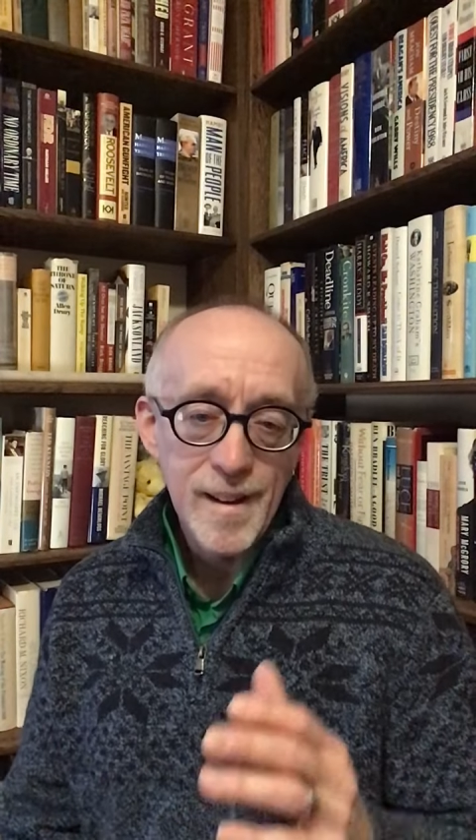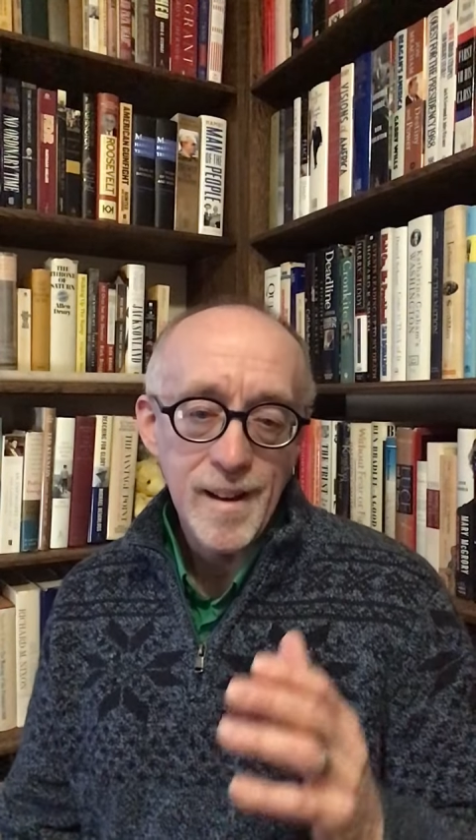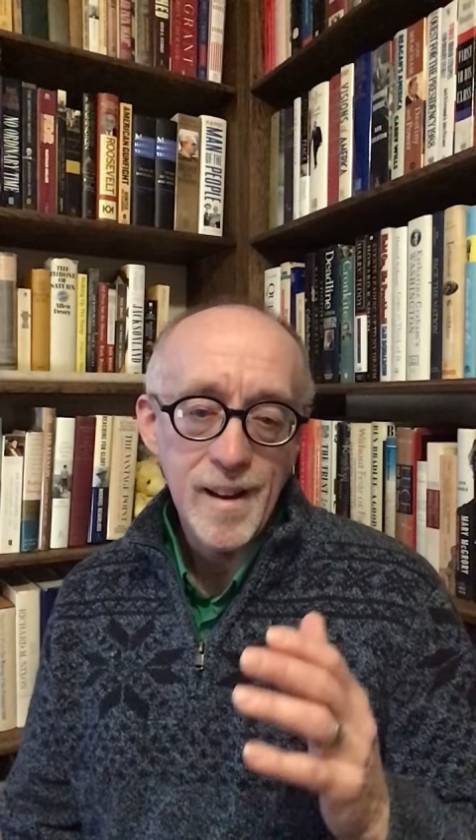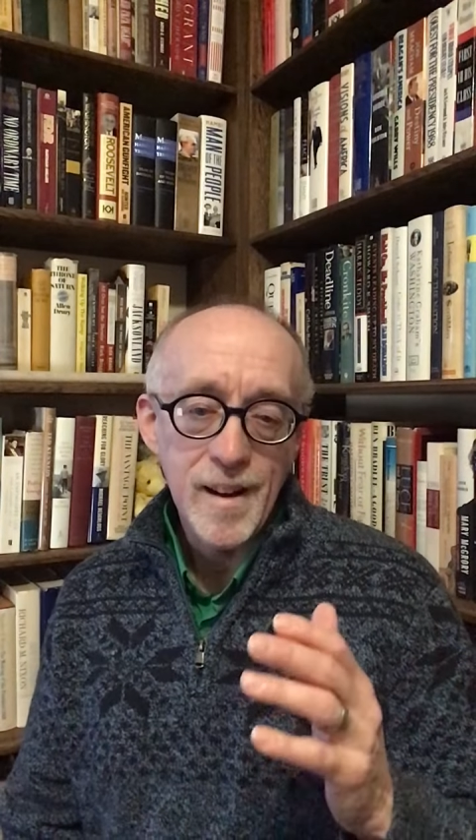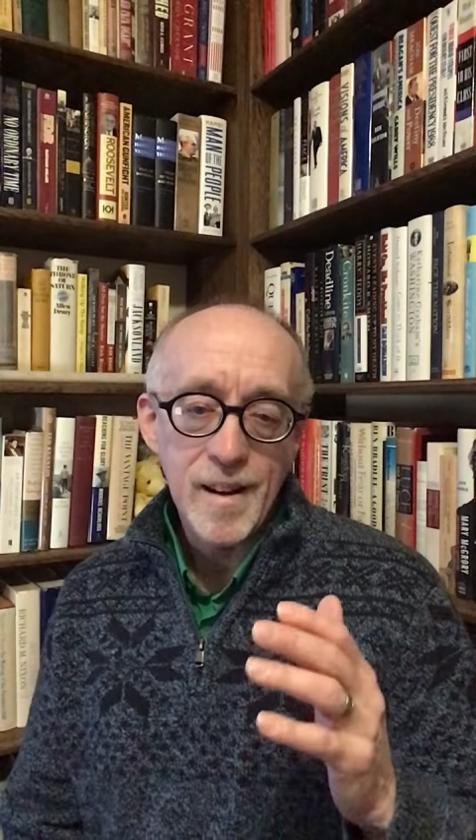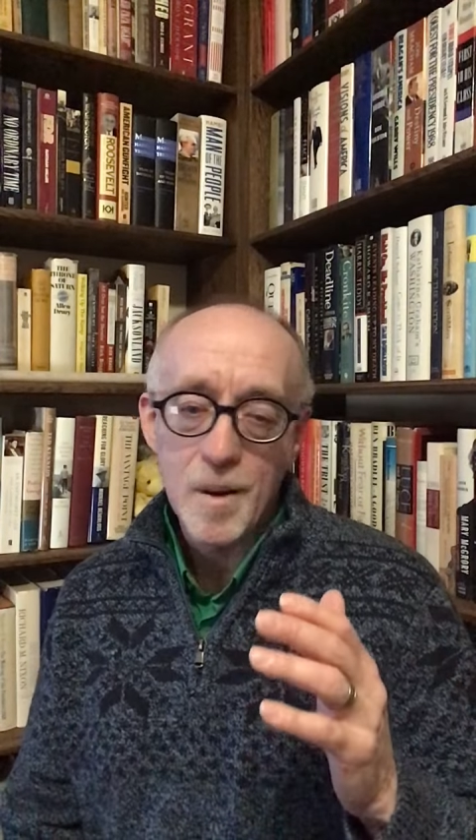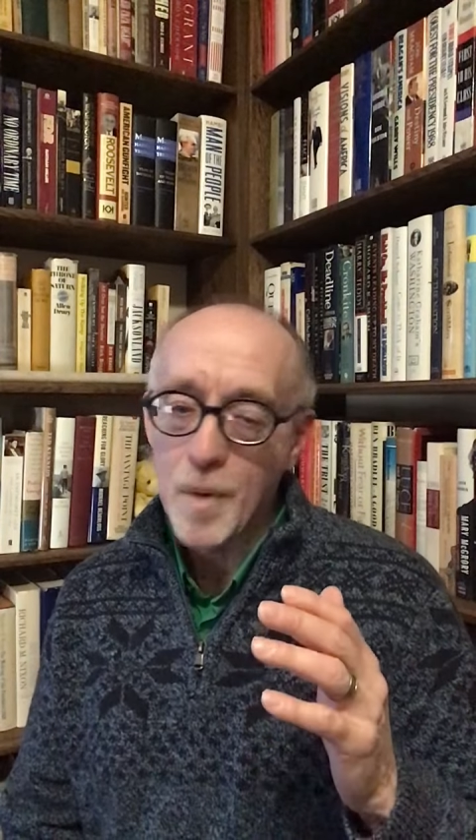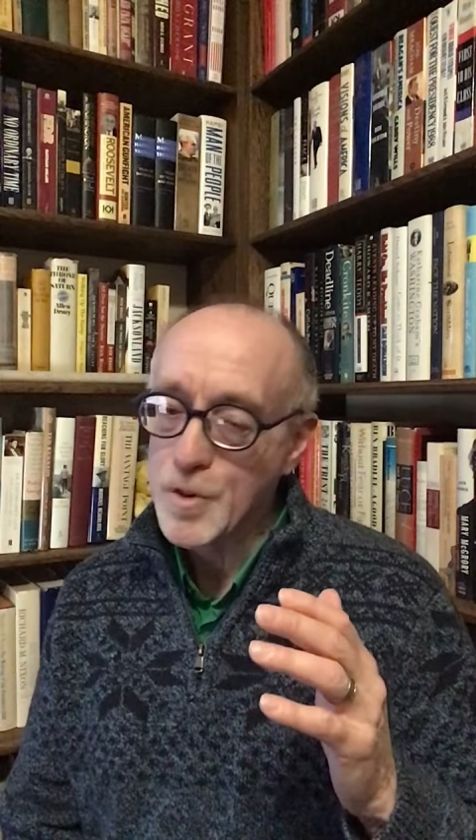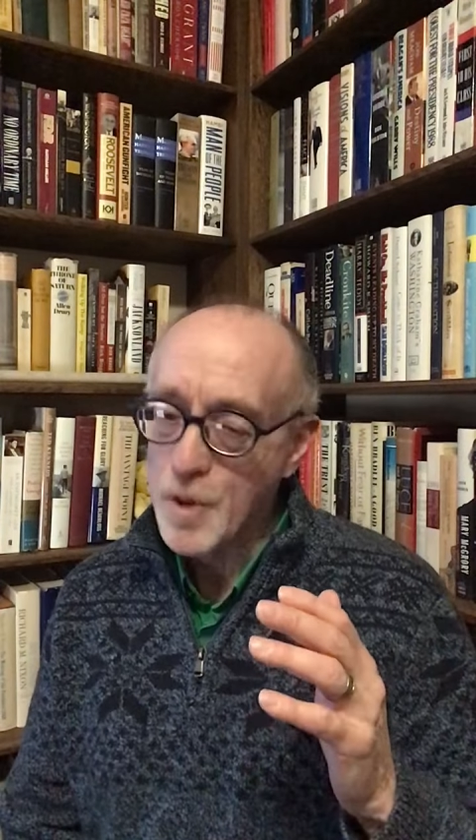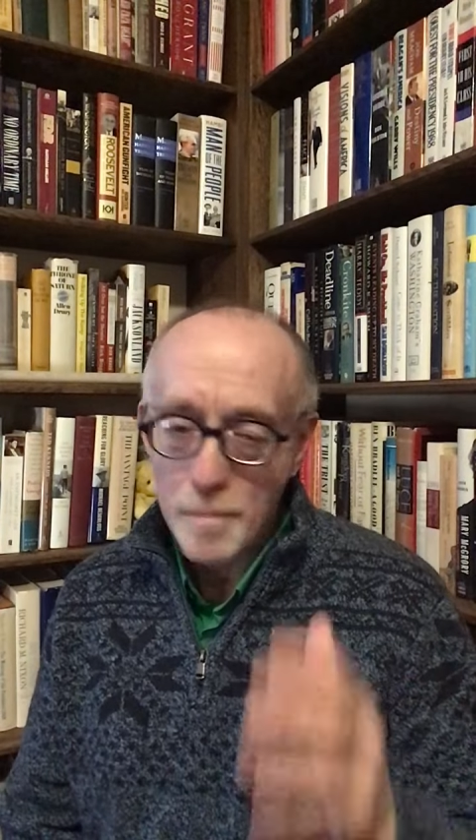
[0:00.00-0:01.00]
and a
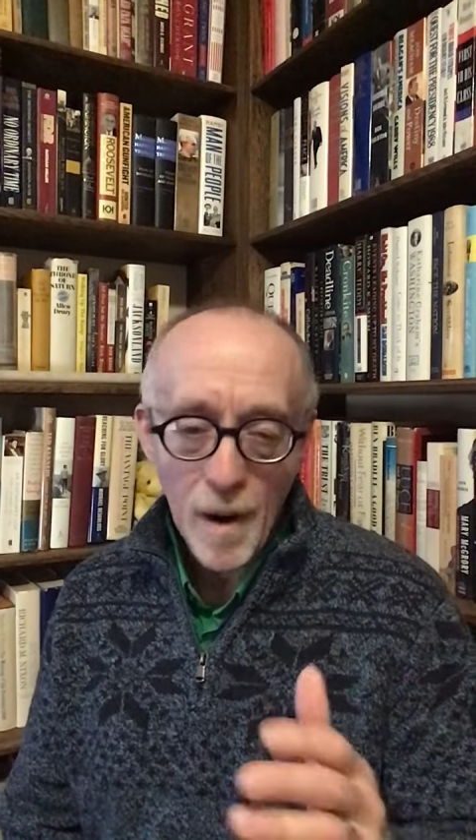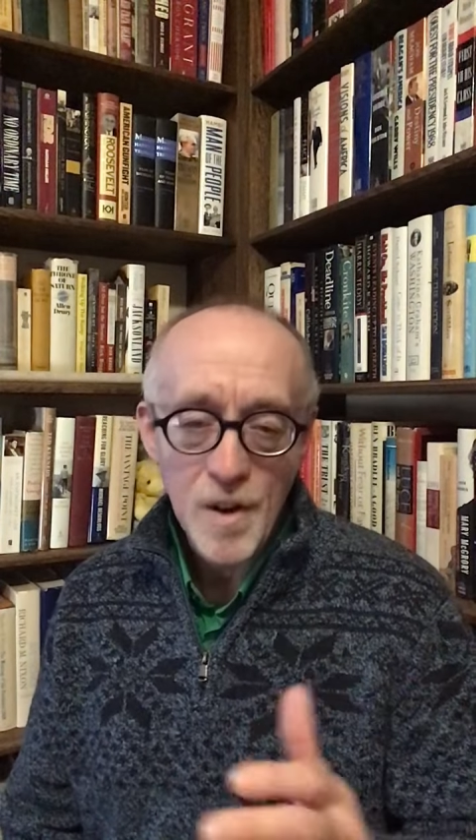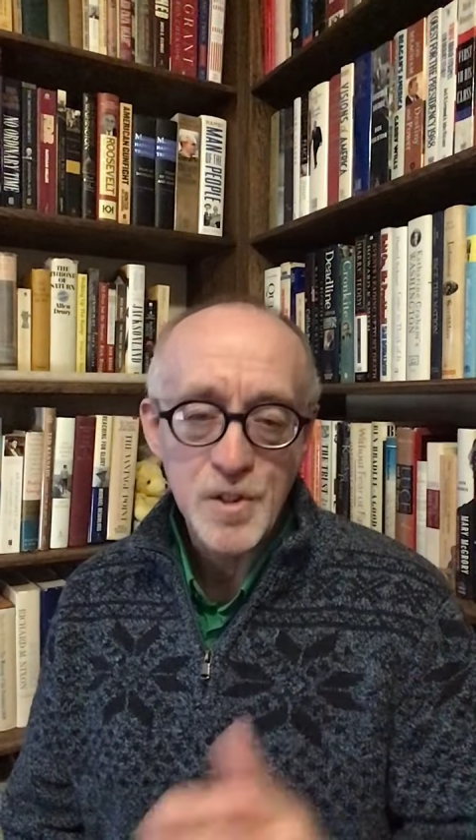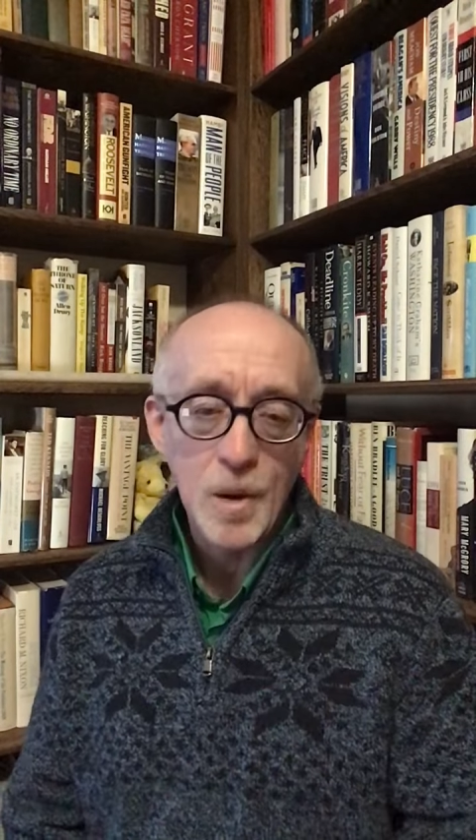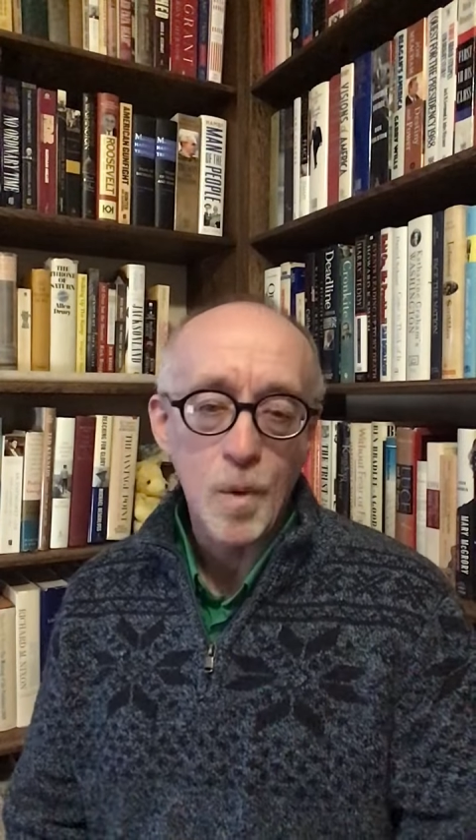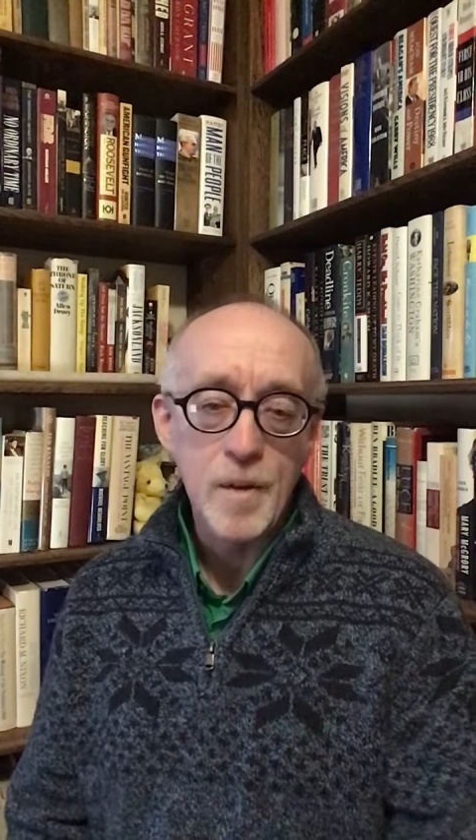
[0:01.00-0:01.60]
most embarrassing